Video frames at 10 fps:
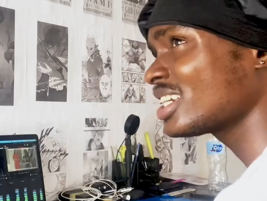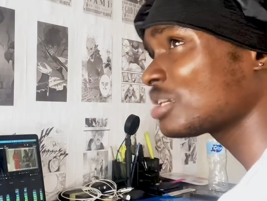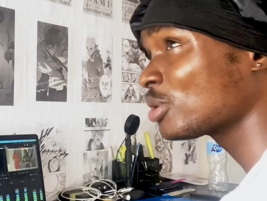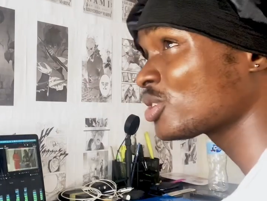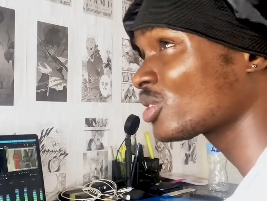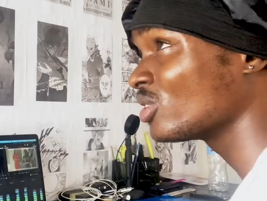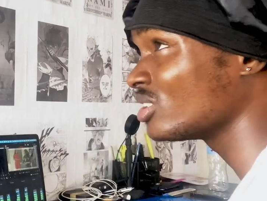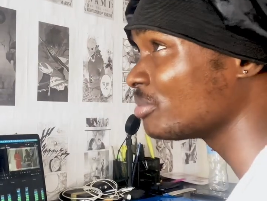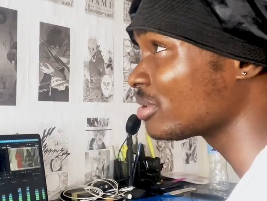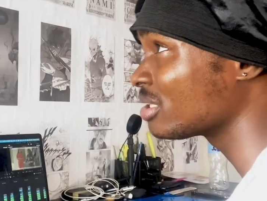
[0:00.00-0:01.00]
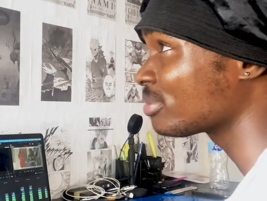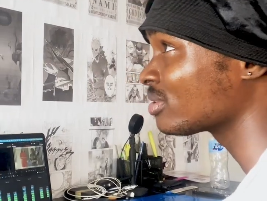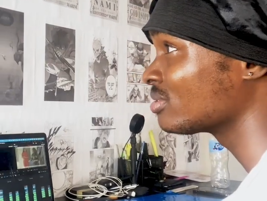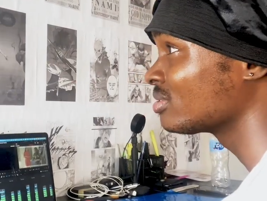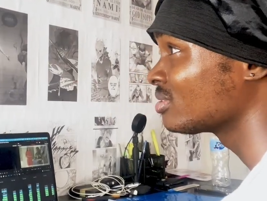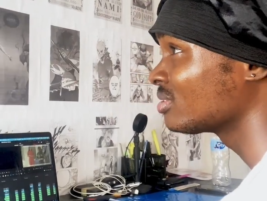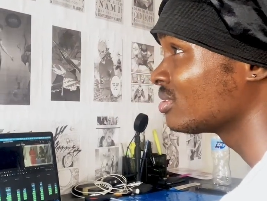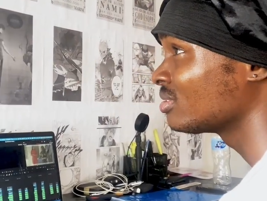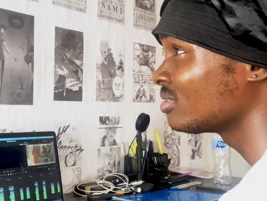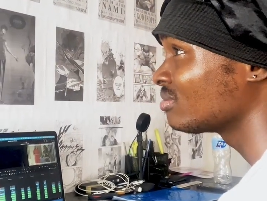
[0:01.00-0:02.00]
a keyboard shortcut in Premiere Pro?
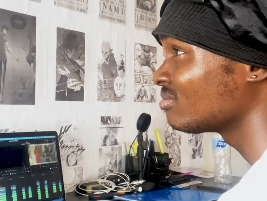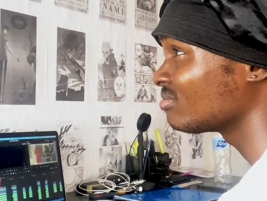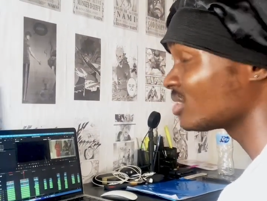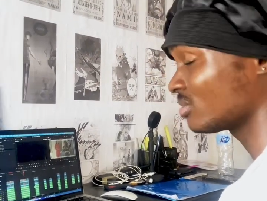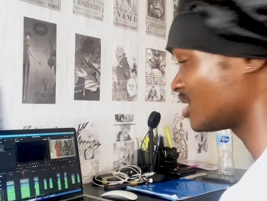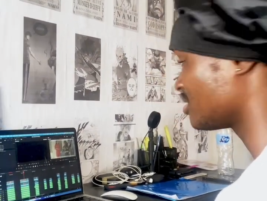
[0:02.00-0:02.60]
No, there